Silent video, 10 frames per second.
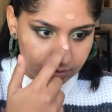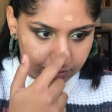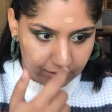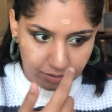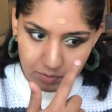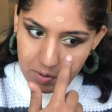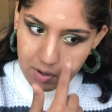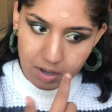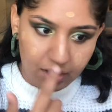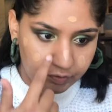You know,
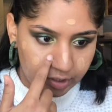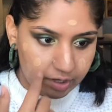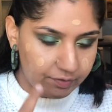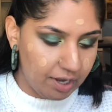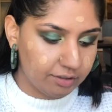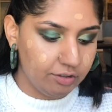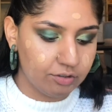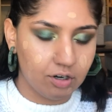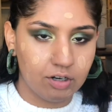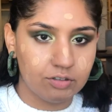I have a lot of acne
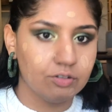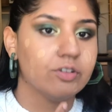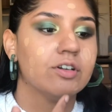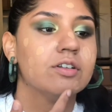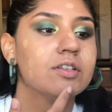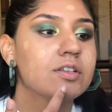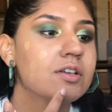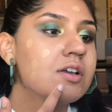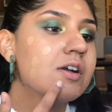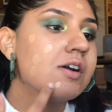scars, so there's
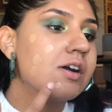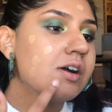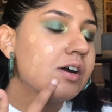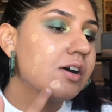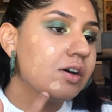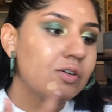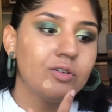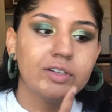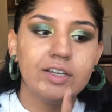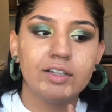
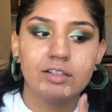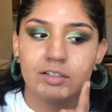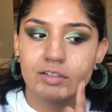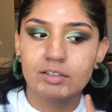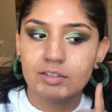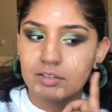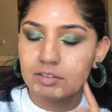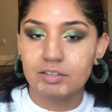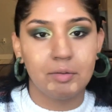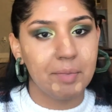only
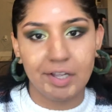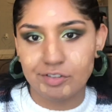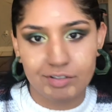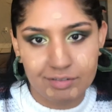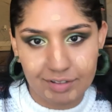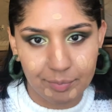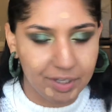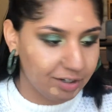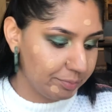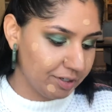some magic that
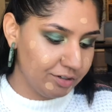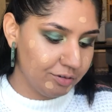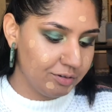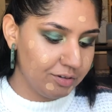makeup can do.